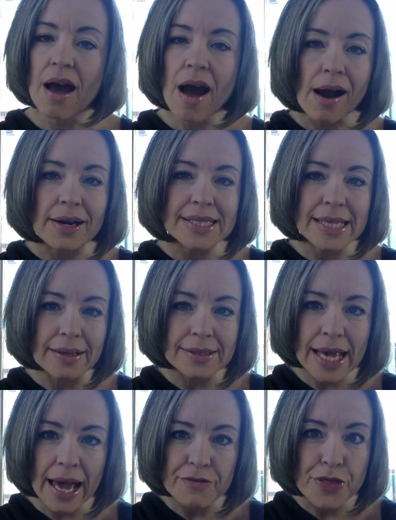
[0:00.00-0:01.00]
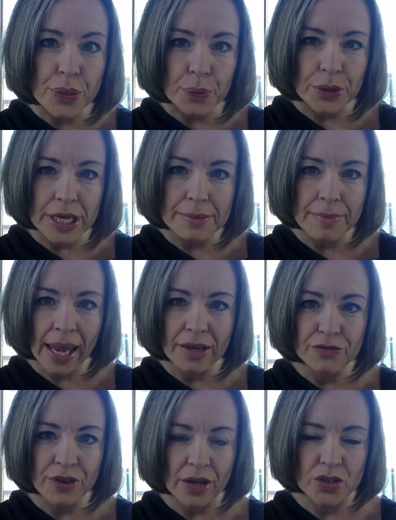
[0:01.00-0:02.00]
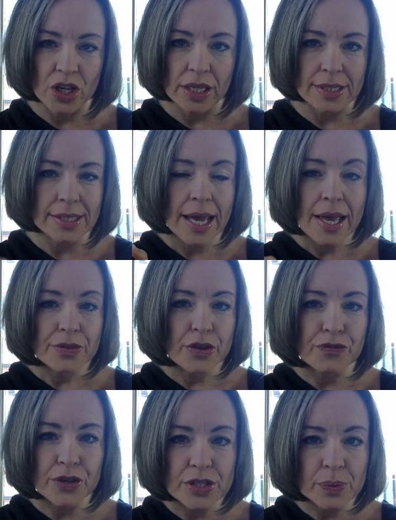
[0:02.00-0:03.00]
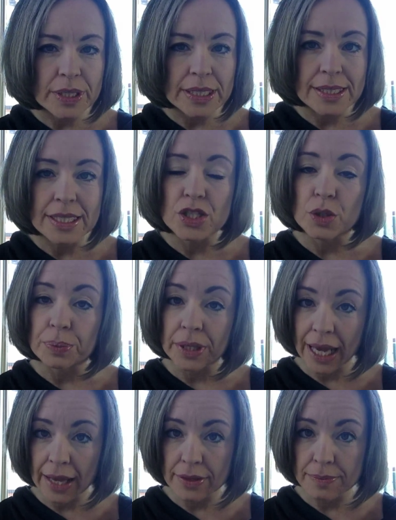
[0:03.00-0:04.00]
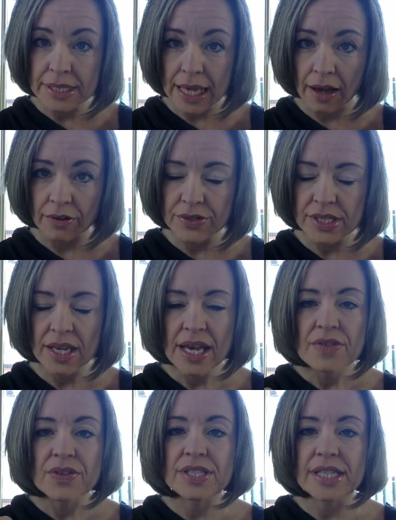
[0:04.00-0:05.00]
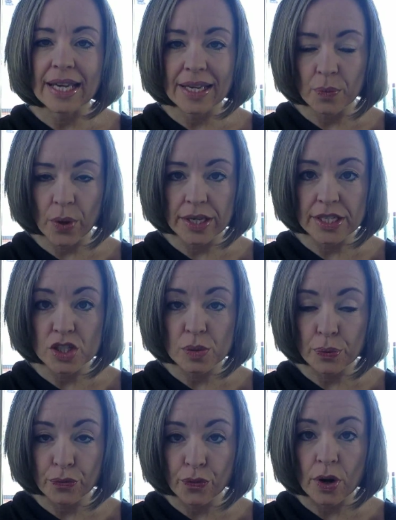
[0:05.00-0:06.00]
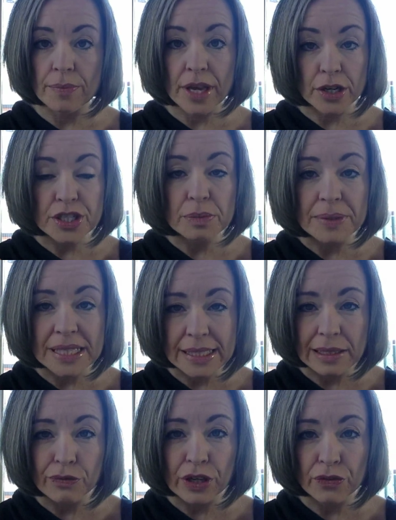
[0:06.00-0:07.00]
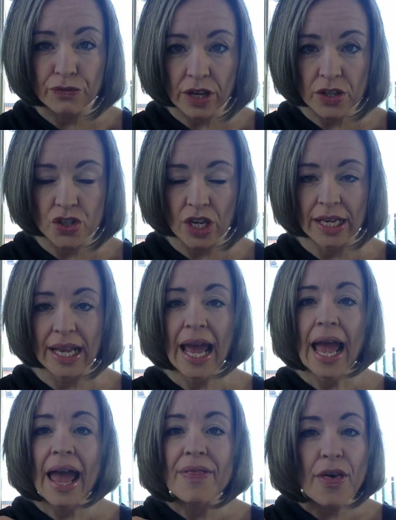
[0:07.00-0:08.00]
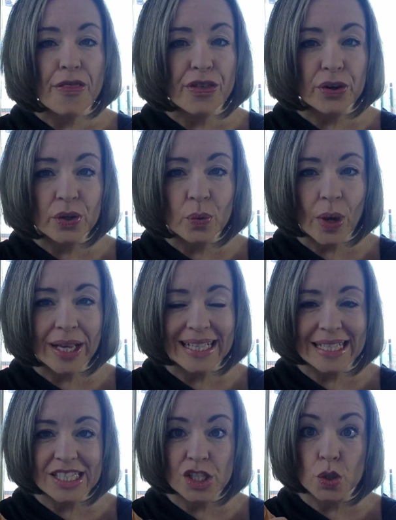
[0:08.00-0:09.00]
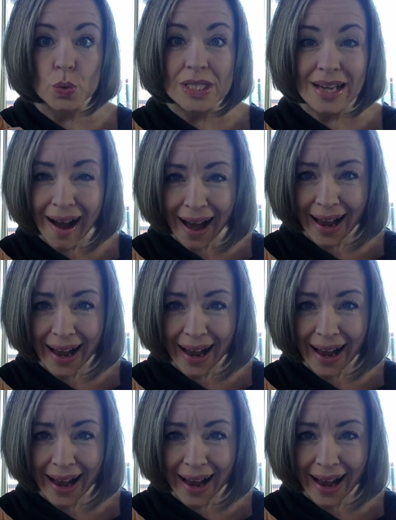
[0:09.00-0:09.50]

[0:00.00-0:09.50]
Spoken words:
Our cells have three main functions. The first one is to duplicate themselves. The second one is to perform their specific function. And the third one is to die.